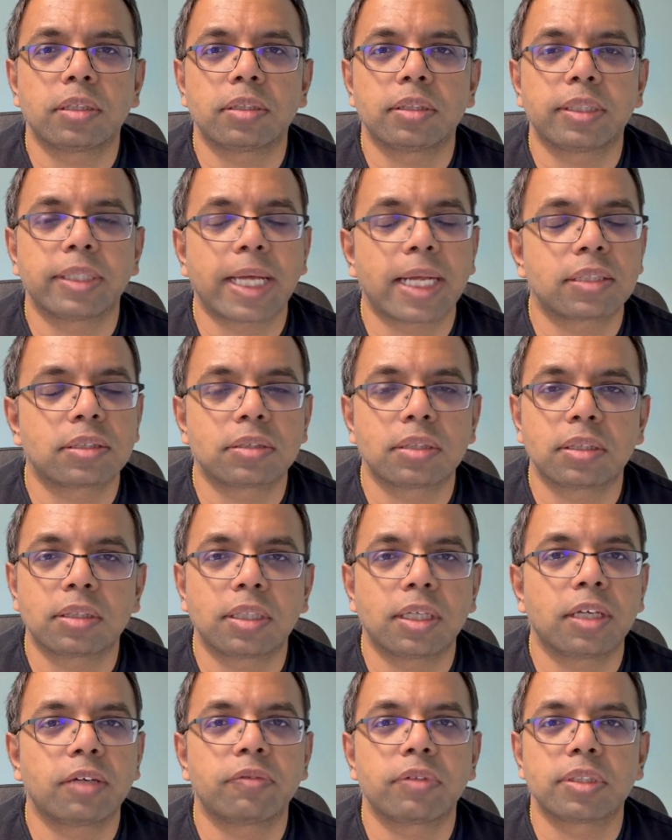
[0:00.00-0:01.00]
that's the
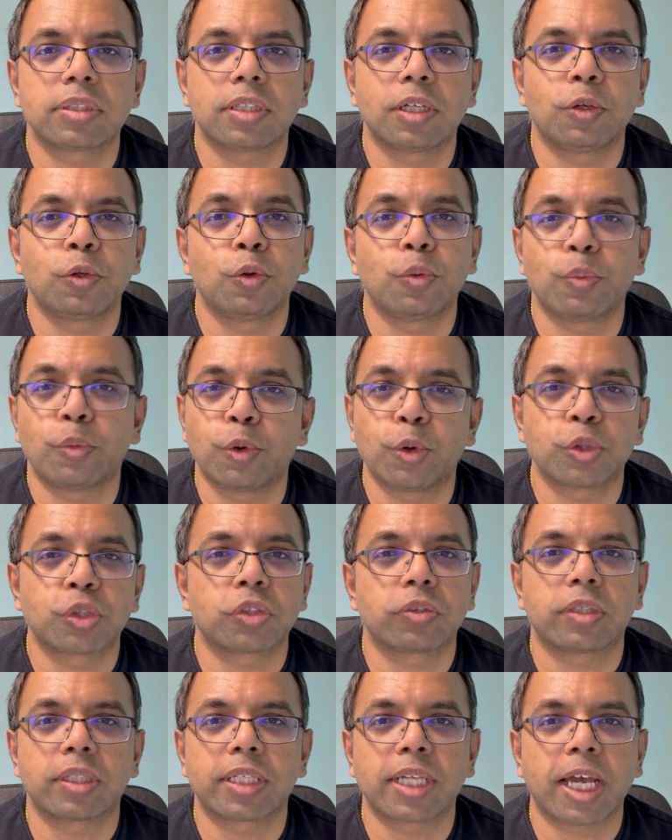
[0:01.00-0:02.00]
thing which they do most of
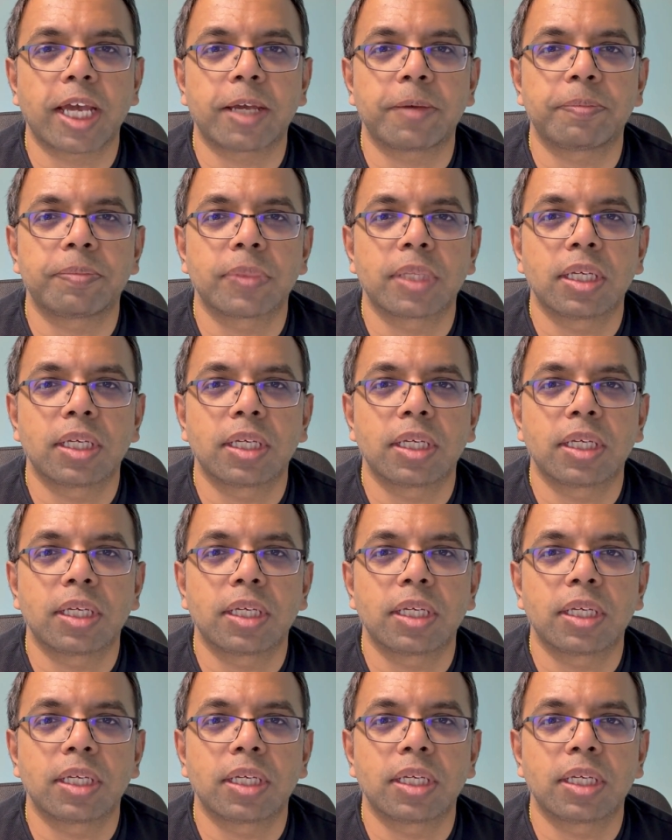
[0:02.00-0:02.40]
the time.